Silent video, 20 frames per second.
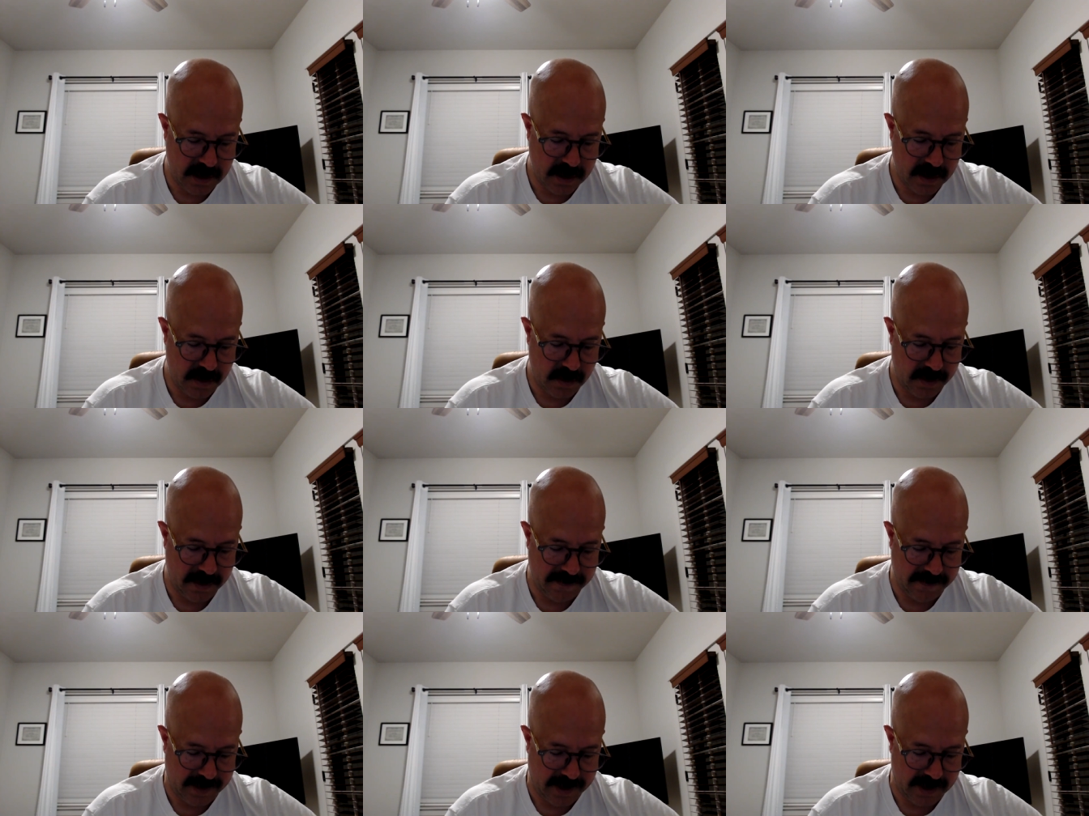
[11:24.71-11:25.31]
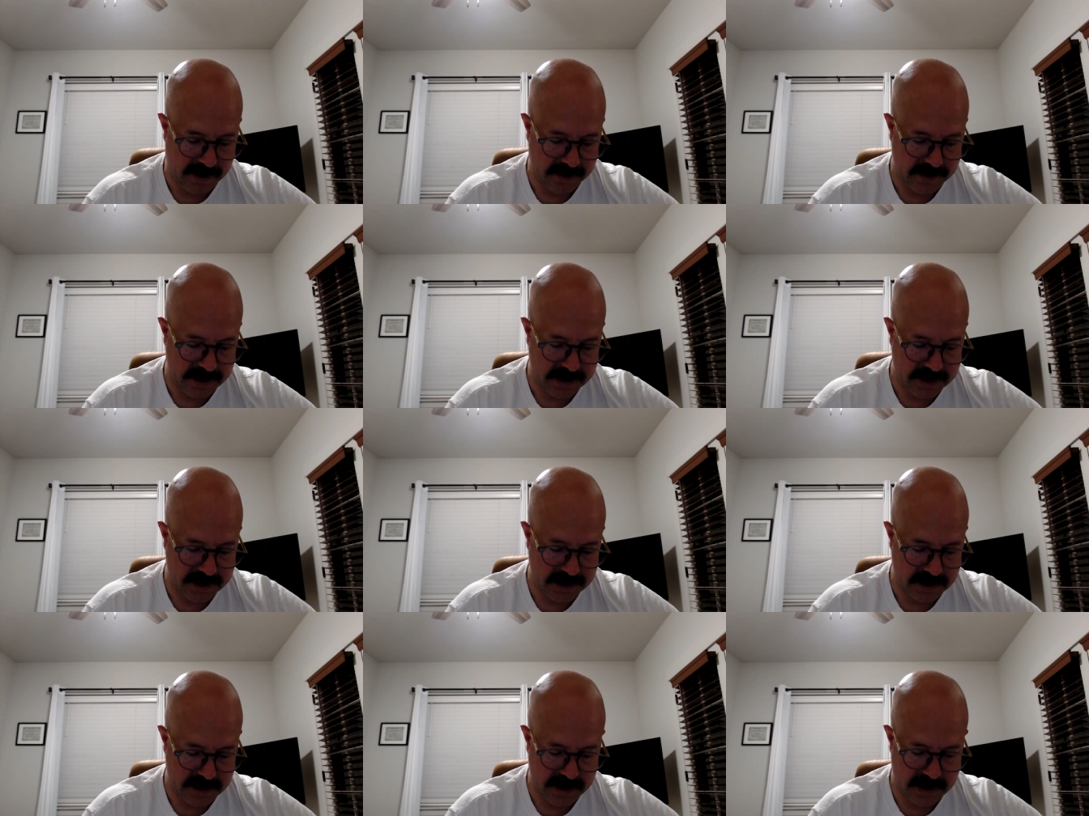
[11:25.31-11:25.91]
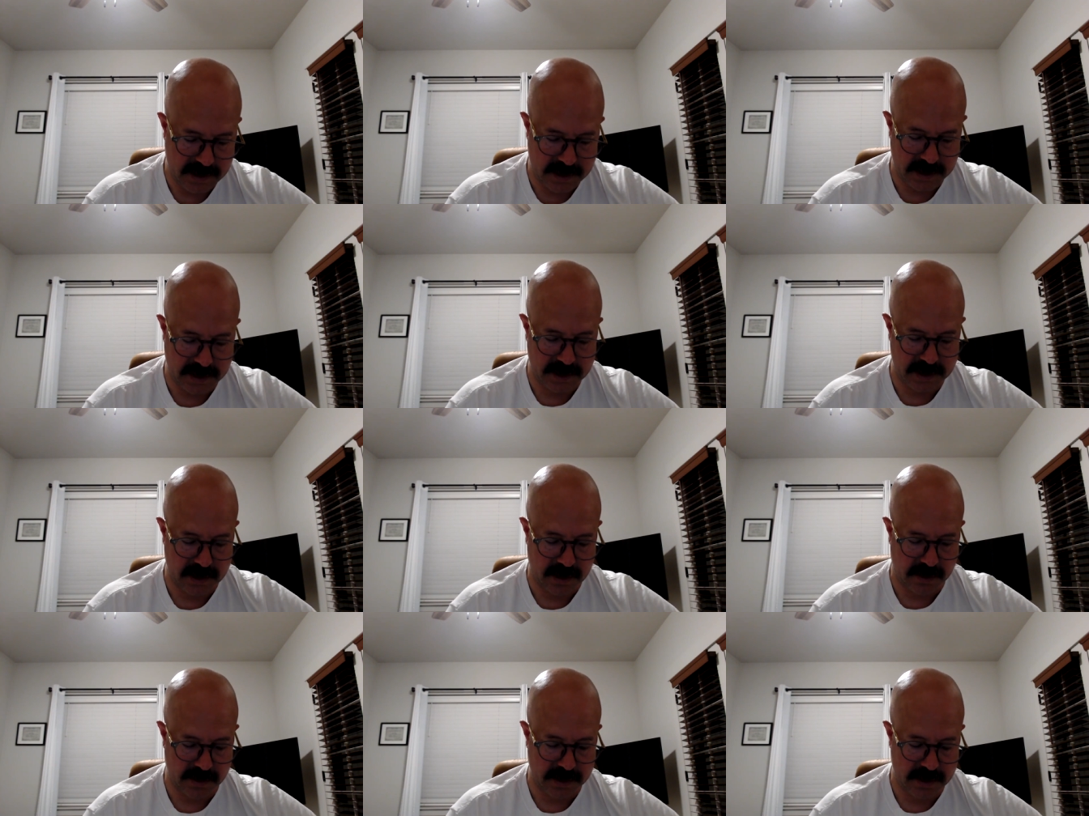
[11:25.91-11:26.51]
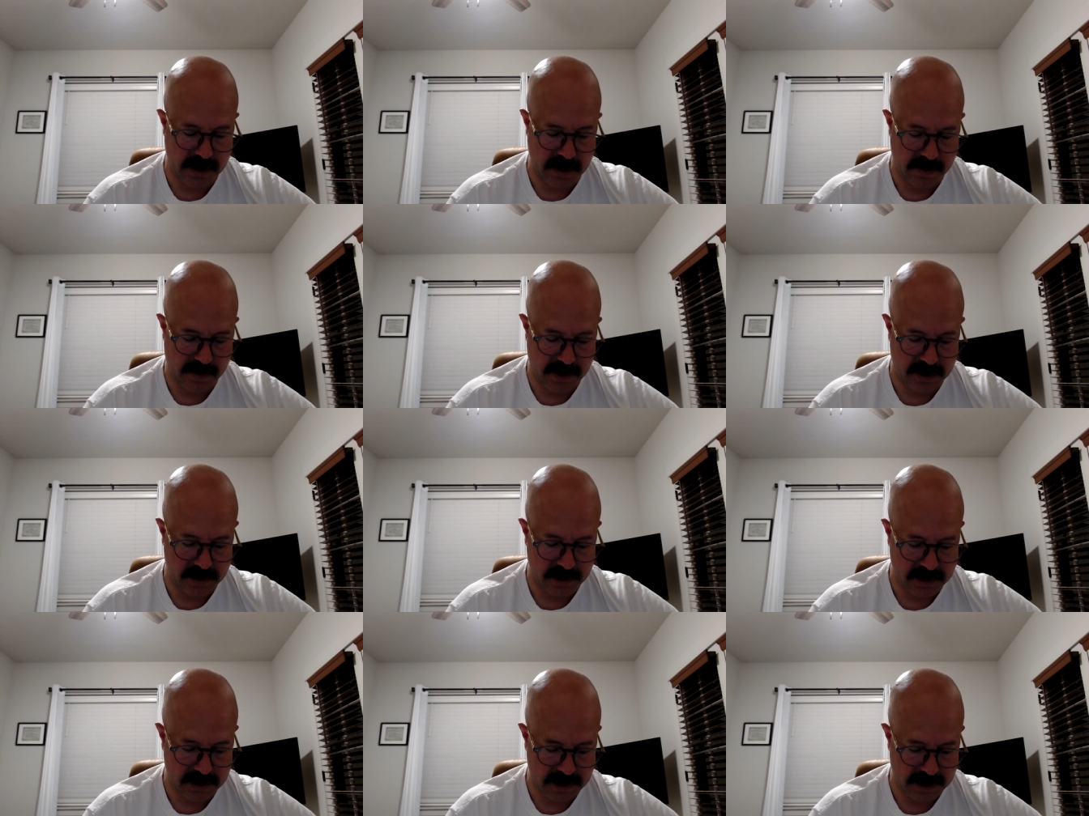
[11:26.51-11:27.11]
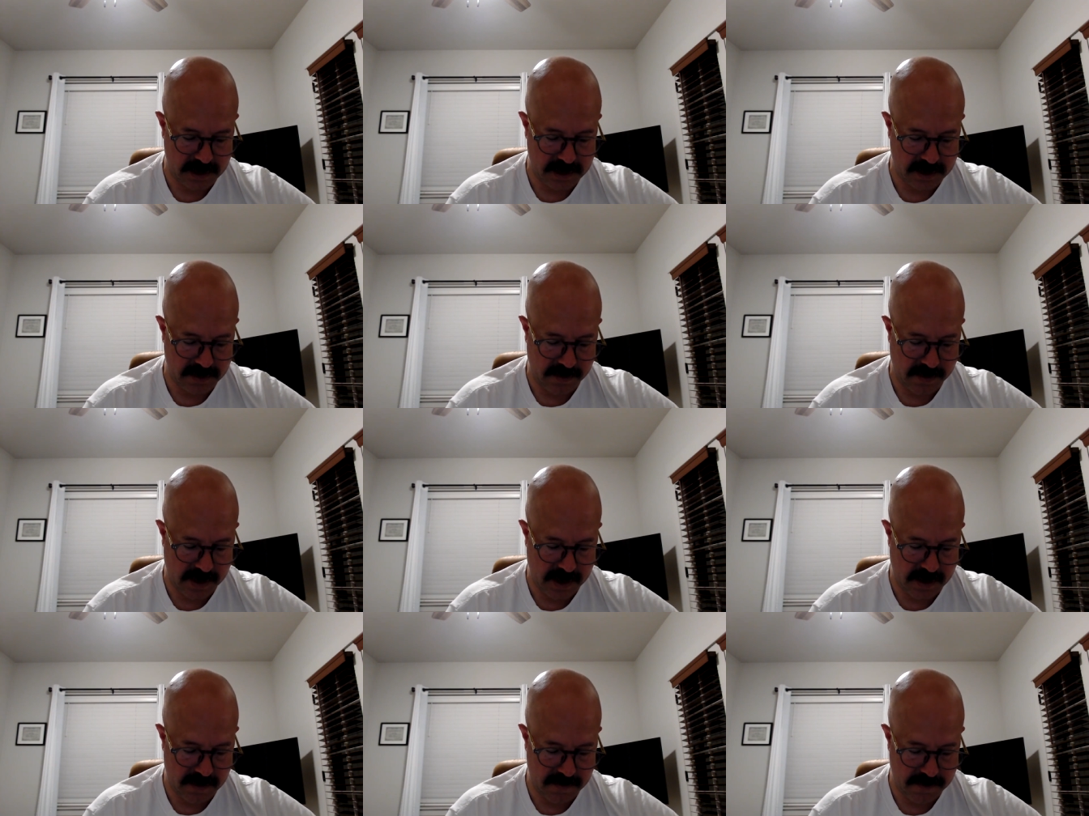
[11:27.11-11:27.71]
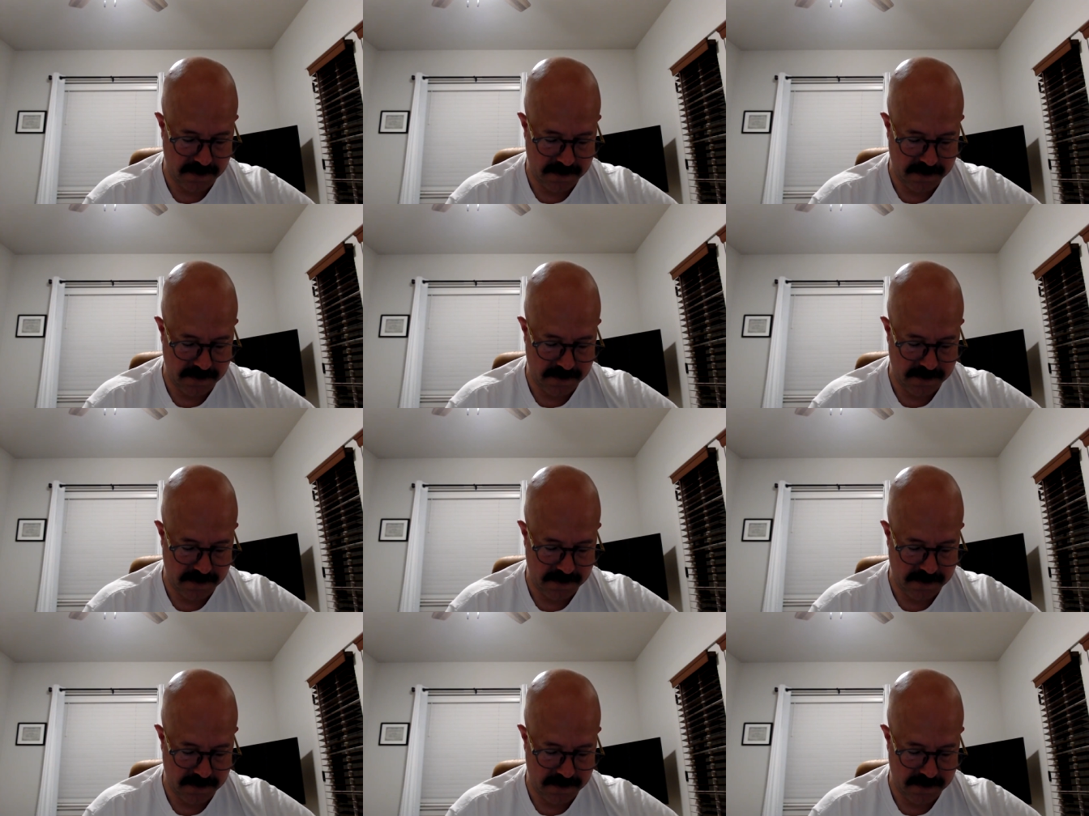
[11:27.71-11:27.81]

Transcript: when vileness is exalted among the sons of men.